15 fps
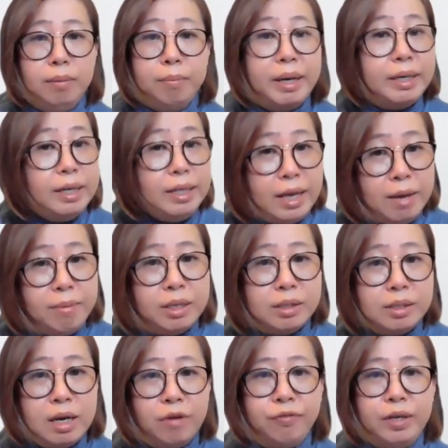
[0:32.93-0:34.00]
By the name
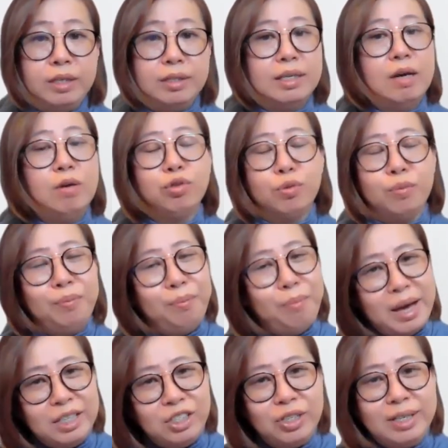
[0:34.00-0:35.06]
itself, it sounds
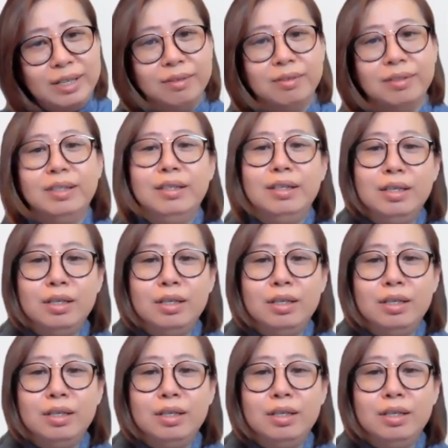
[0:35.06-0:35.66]
magical.